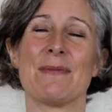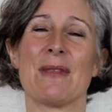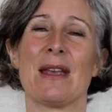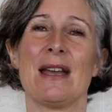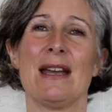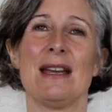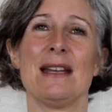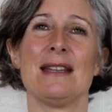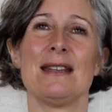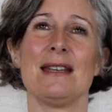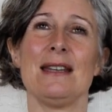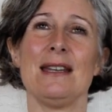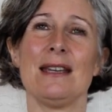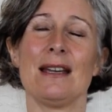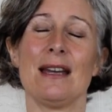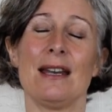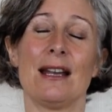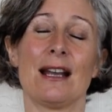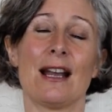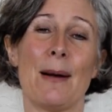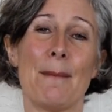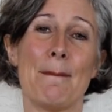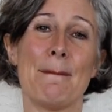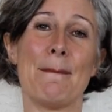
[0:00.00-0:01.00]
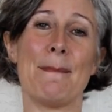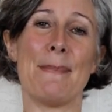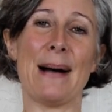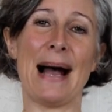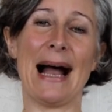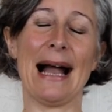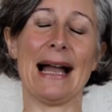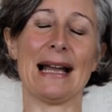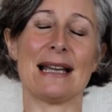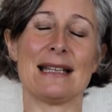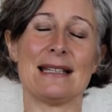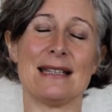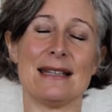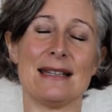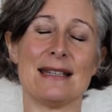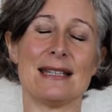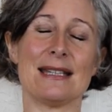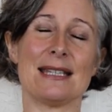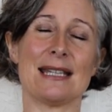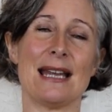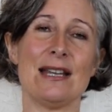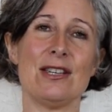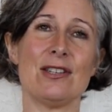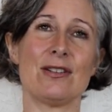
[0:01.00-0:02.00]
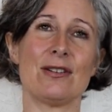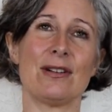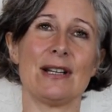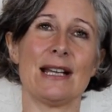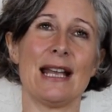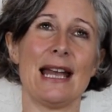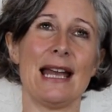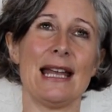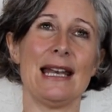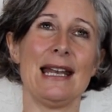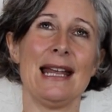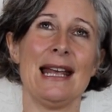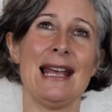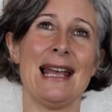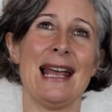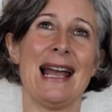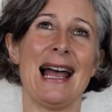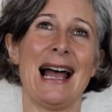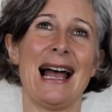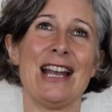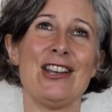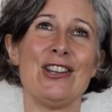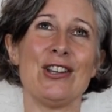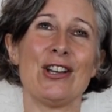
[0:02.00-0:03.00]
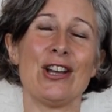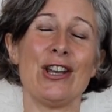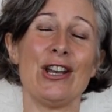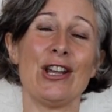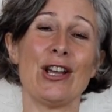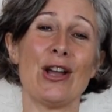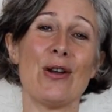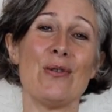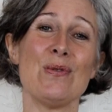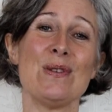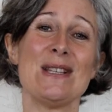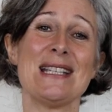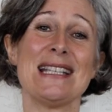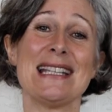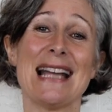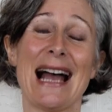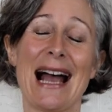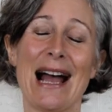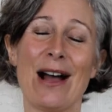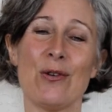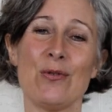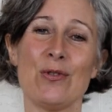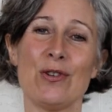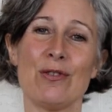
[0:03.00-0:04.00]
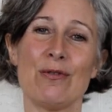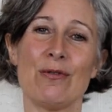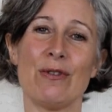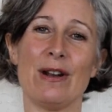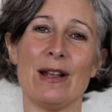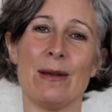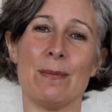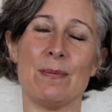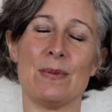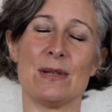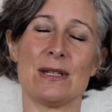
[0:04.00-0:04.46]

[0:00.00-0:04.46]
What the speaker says: Then you're going to come back to the center again, and you're going to go down a rib.